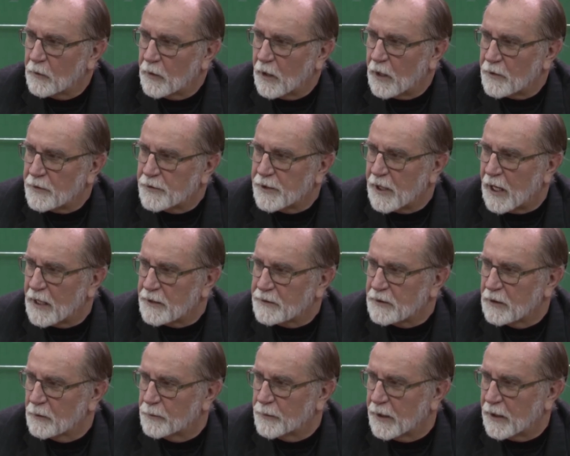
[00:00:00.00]
her
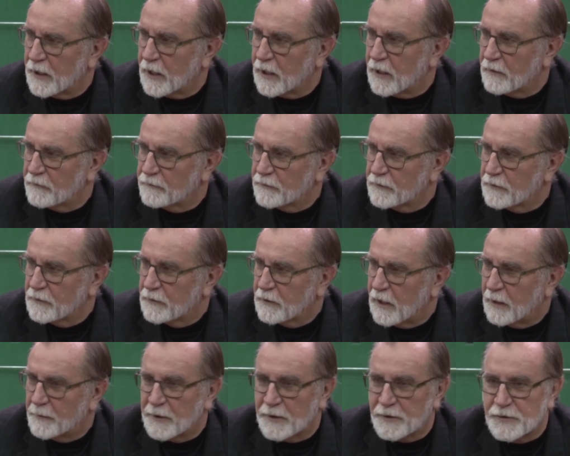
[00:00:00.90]
shot's a little bit off.
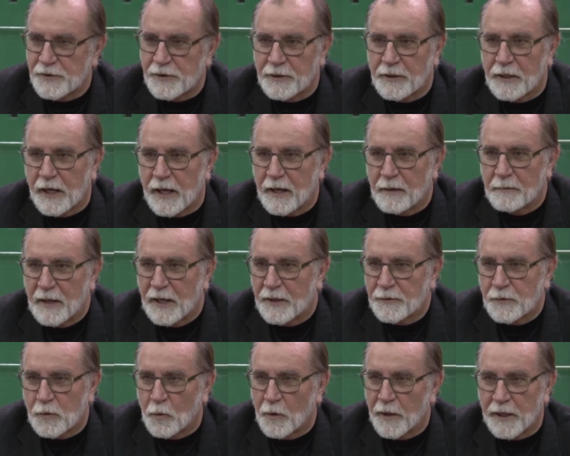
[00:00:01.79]
I mean, she could have had
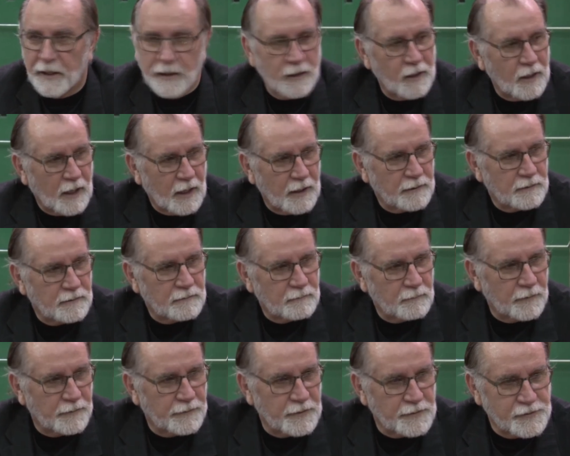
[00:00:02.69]
about 20
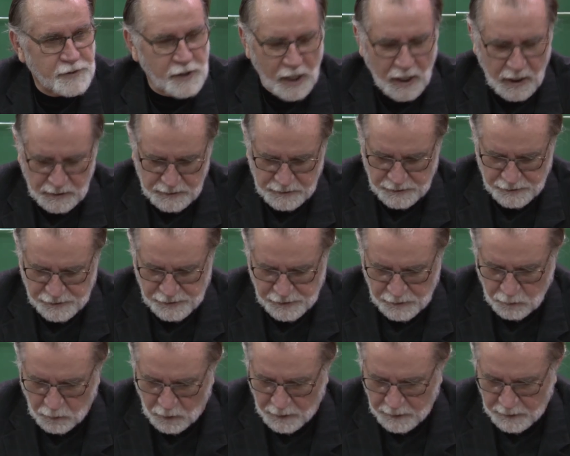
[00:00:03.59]
tonight with the shots, and
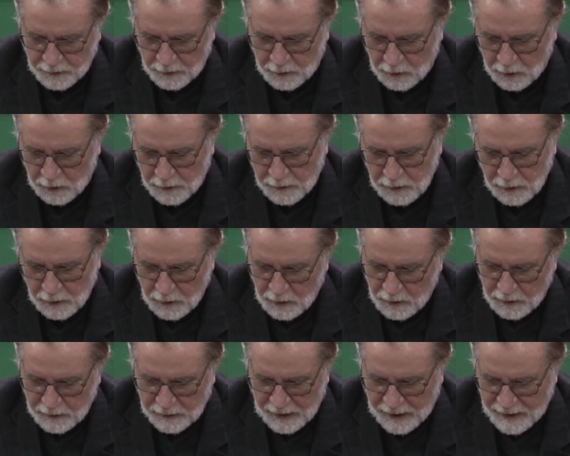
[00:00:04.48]
she's working hard.
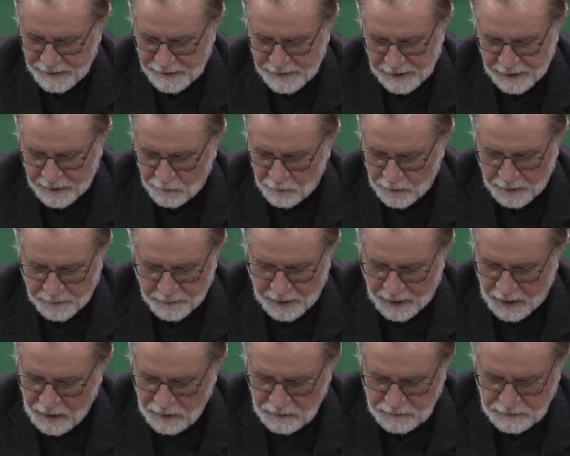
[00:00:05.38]
Got 10
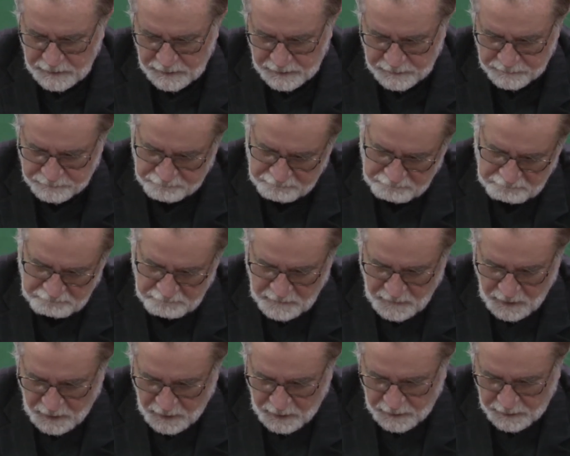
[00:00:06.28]
rebounds, and,
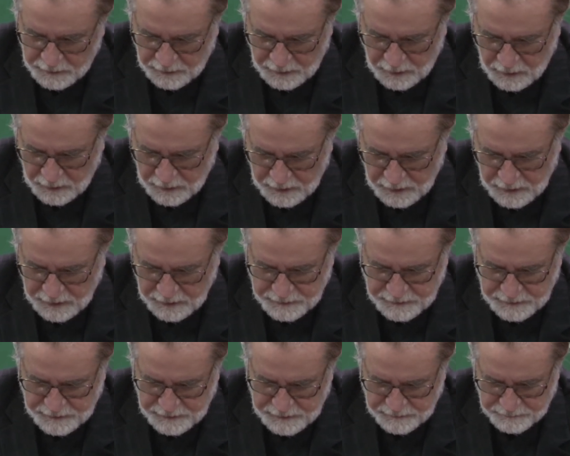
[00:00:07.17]
you know,
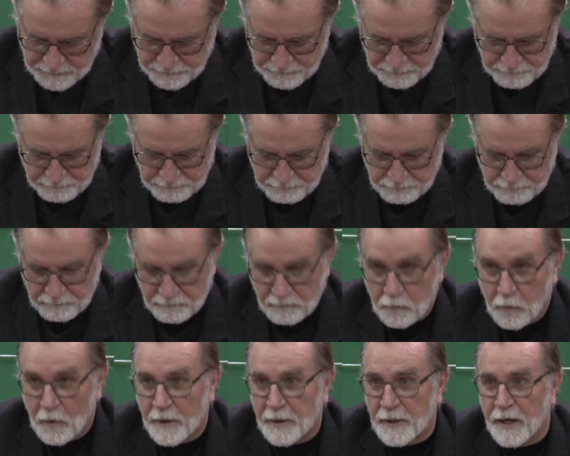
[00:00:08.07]
it's
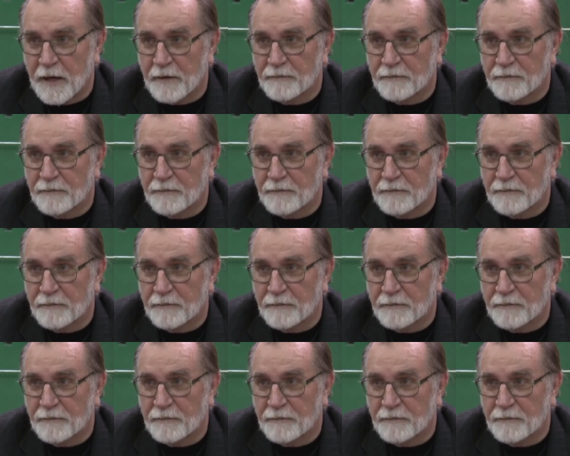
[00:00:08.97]
what an